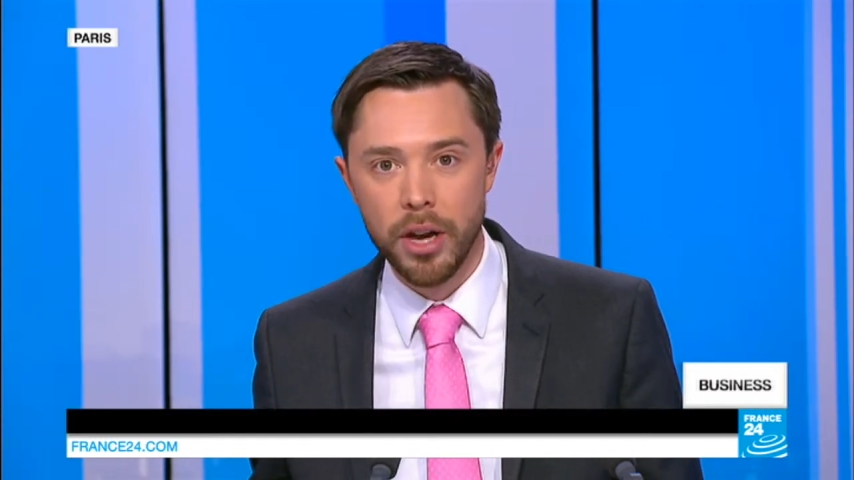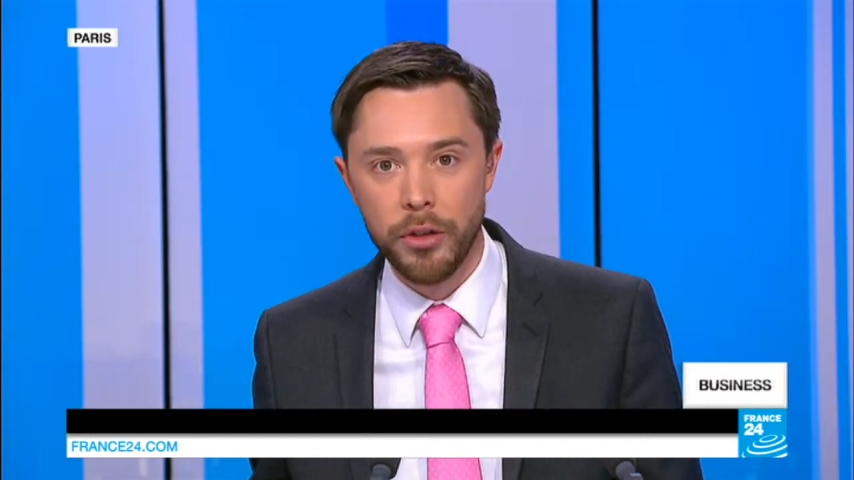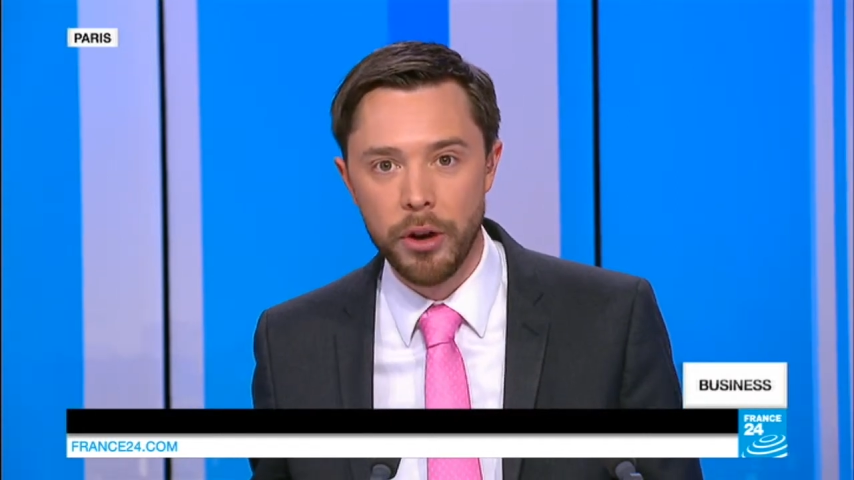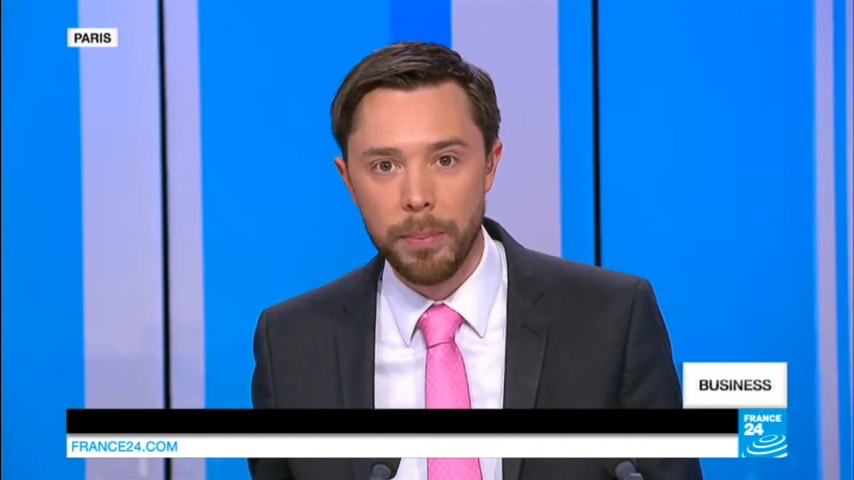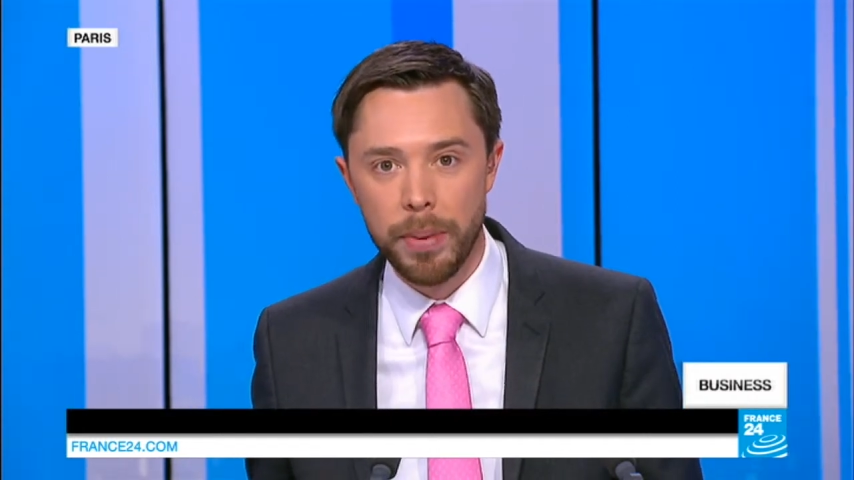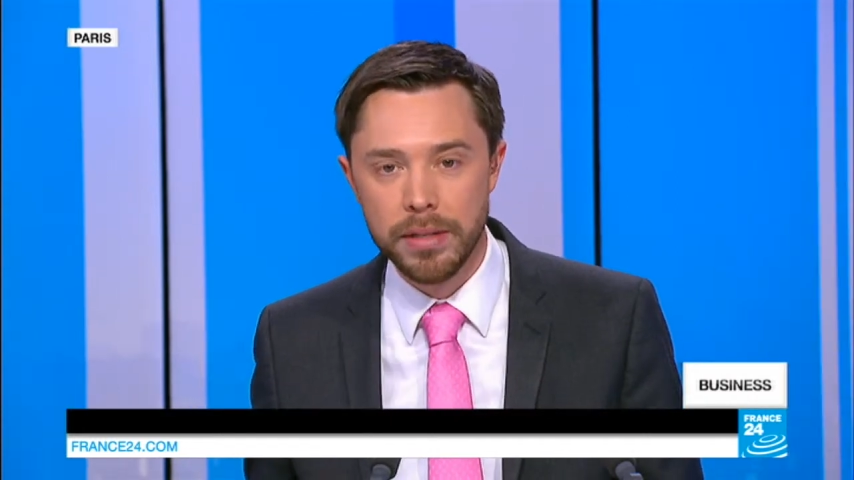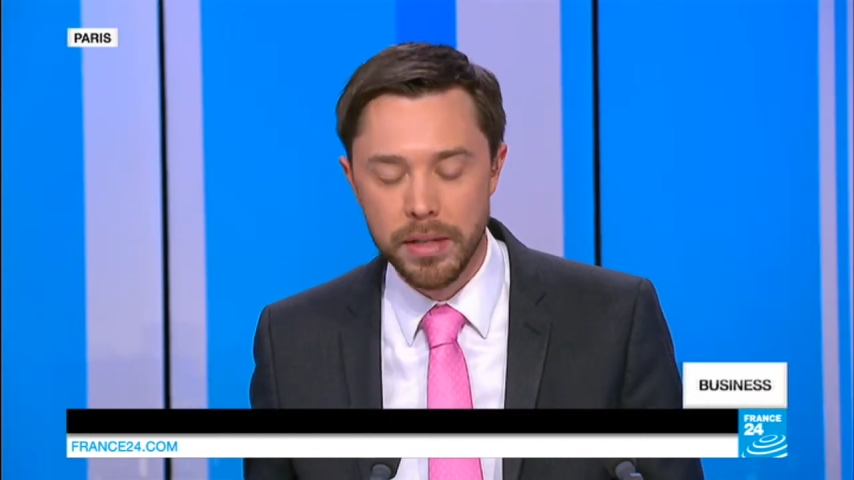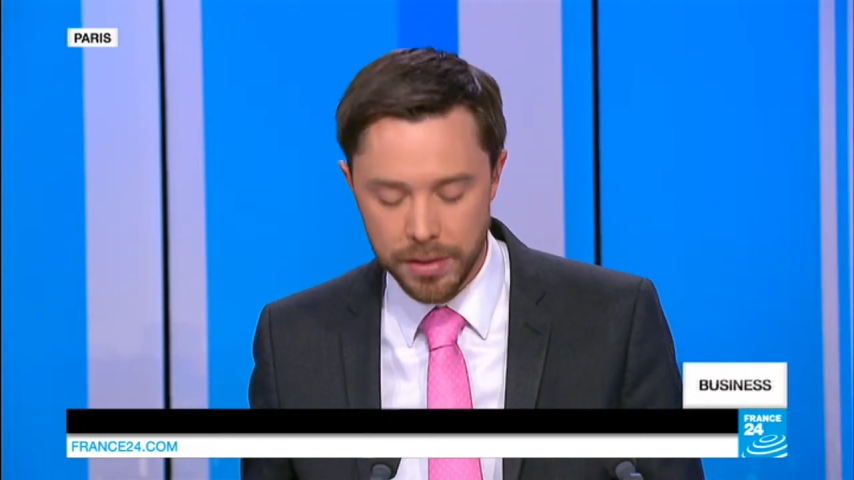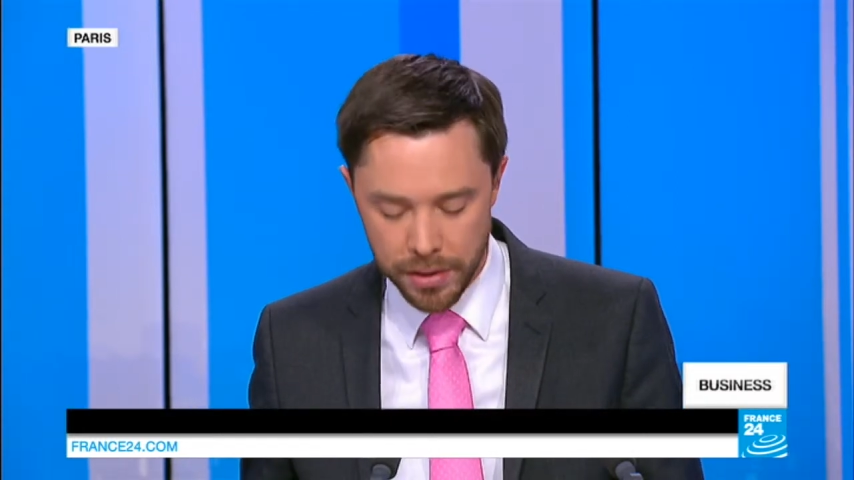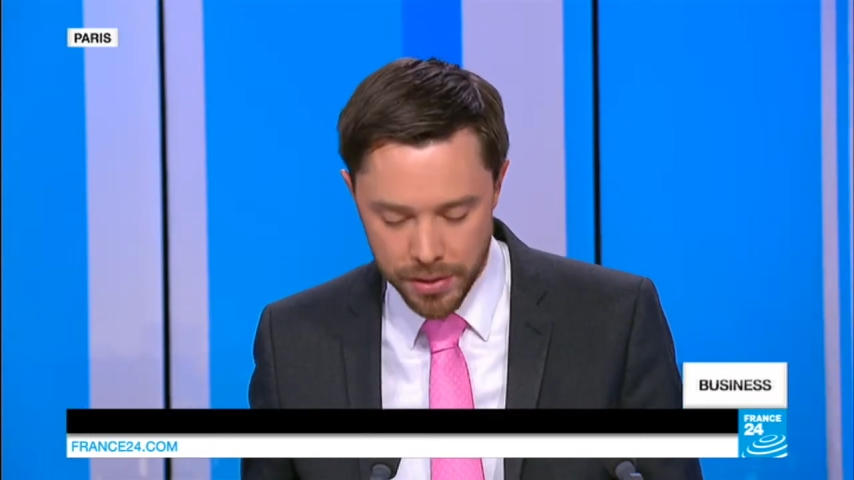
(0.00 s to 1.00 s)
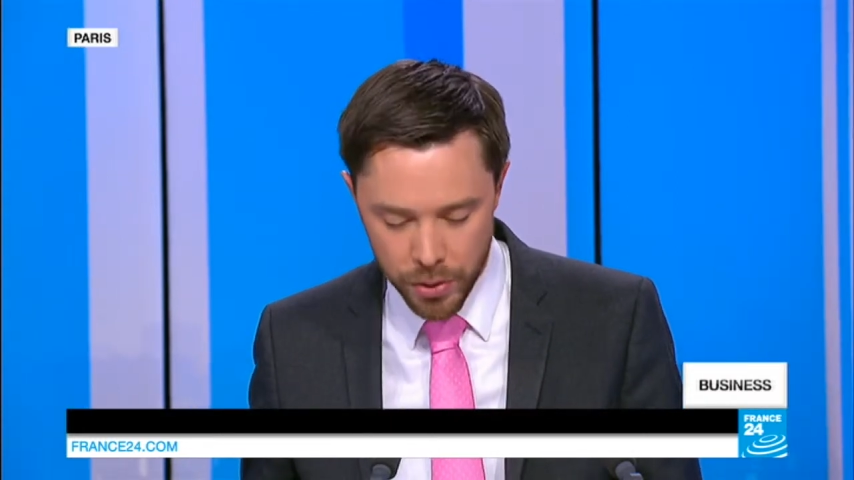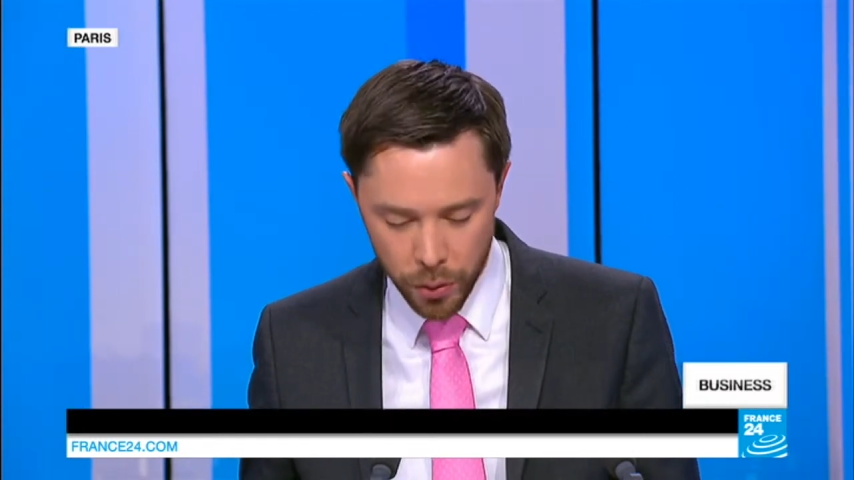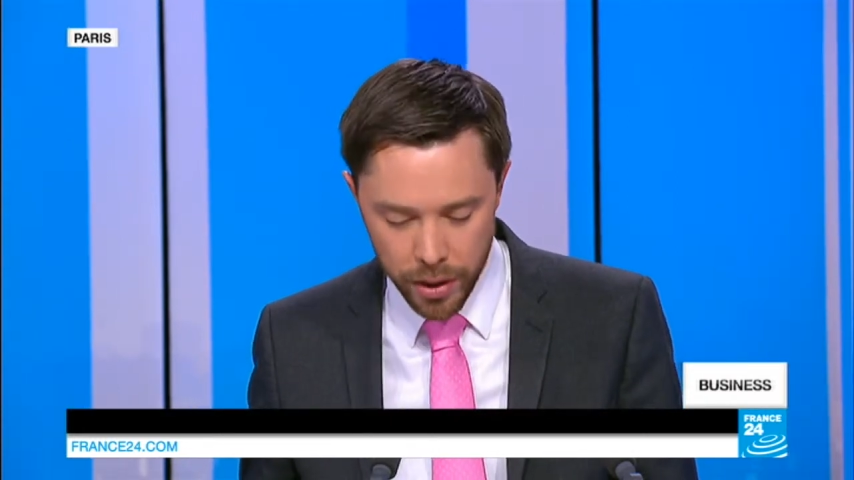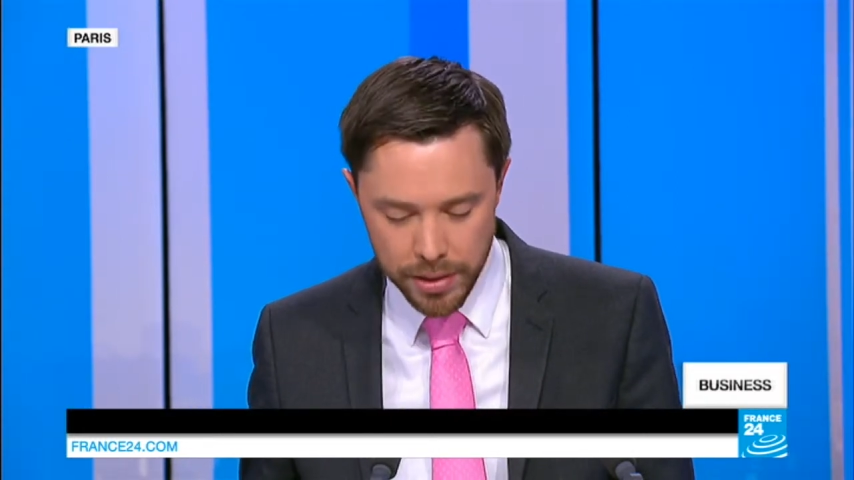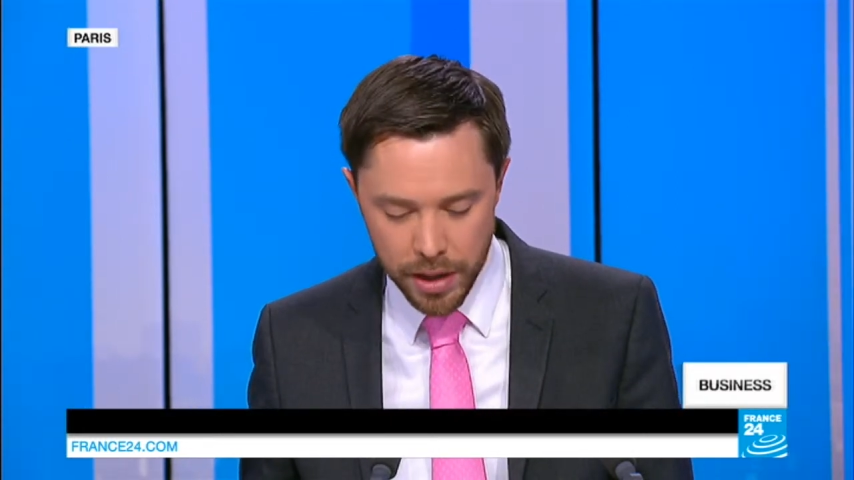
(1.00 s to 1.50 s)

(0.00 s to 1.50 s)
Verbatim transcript: other business stories.